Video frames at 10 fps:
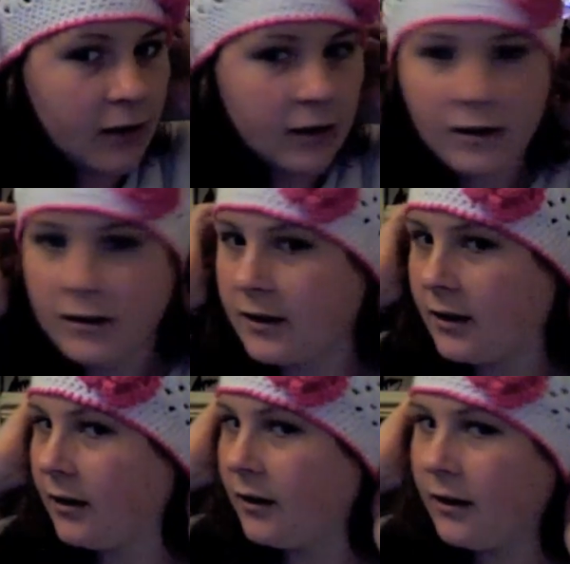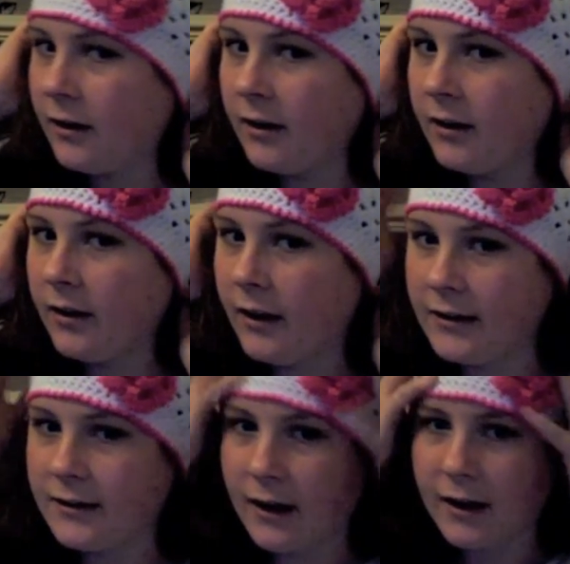So that's
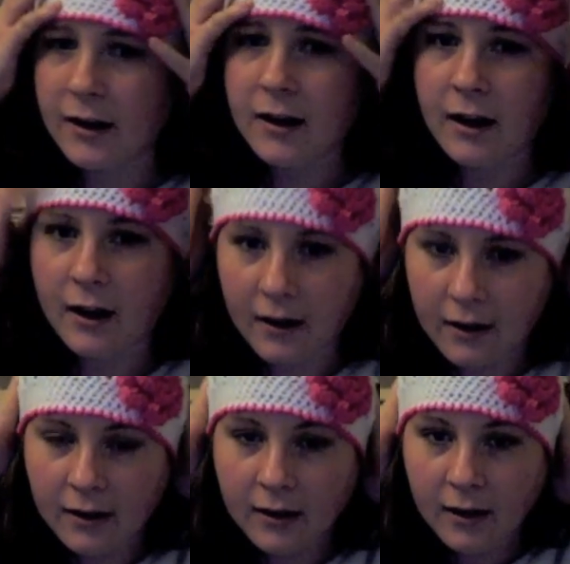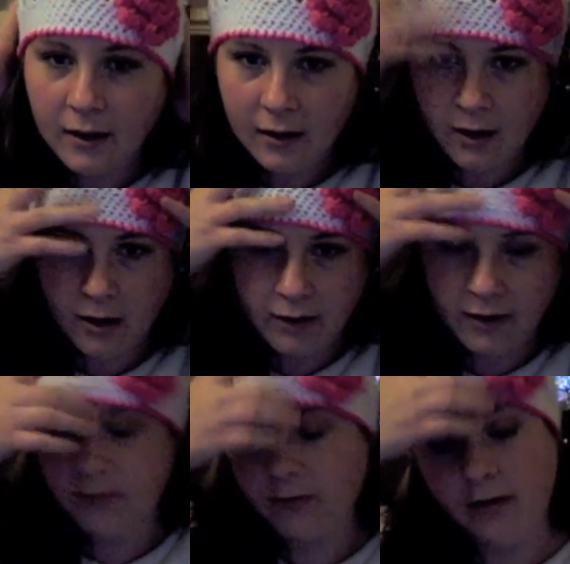that hat. I'll add
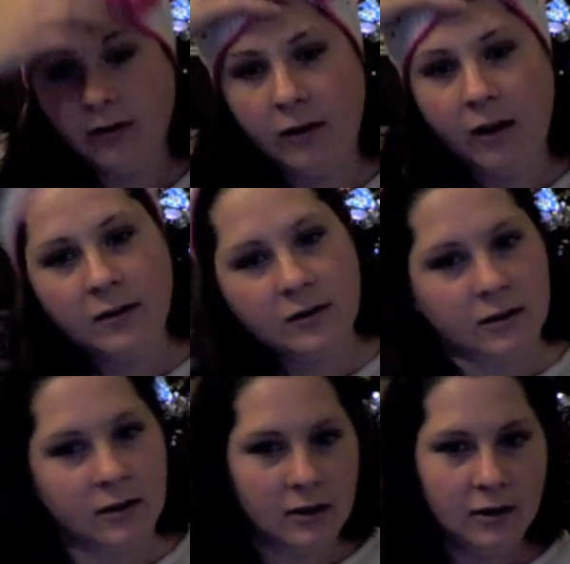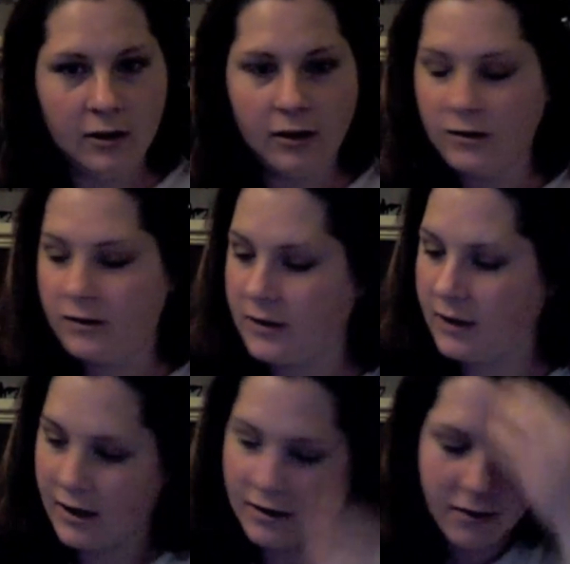photographs onto the
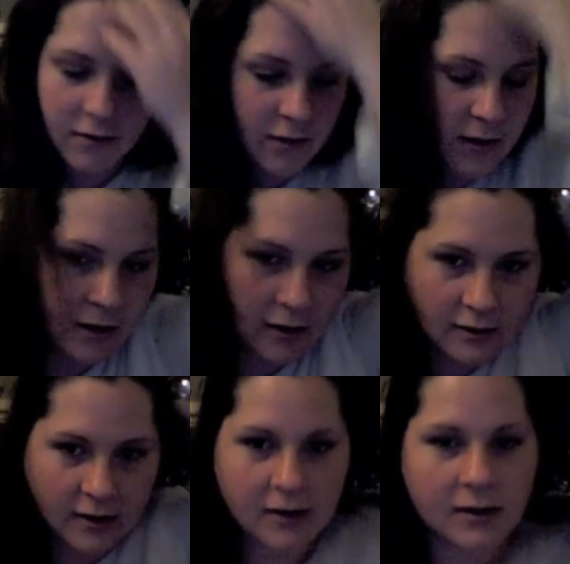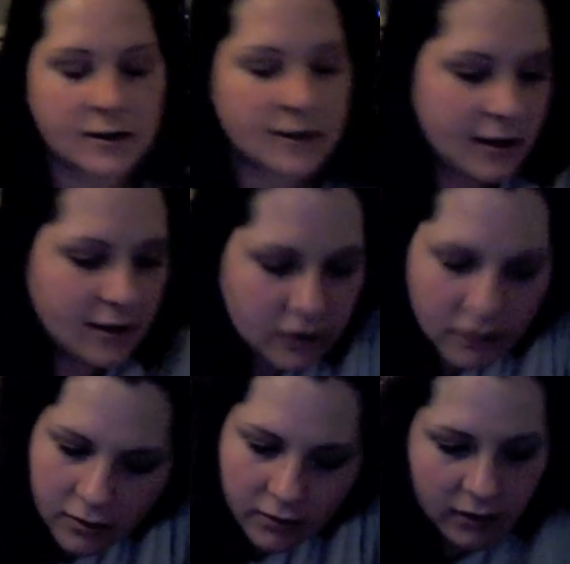end of the video so that you can see the
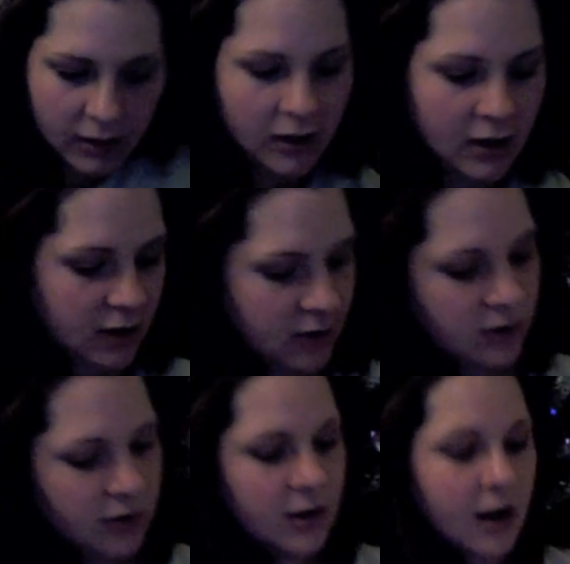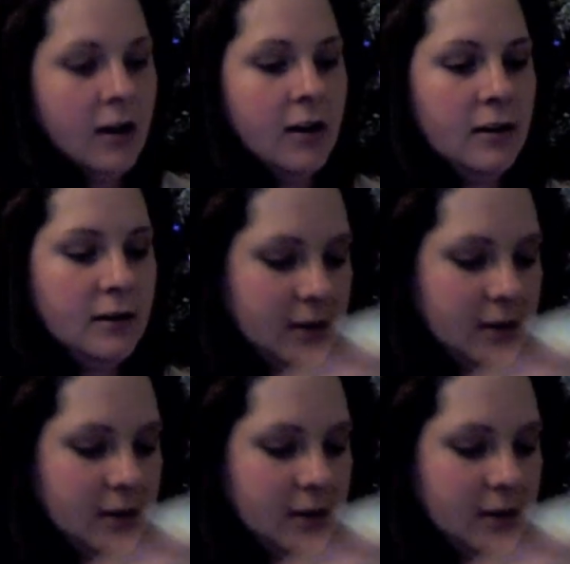true colours.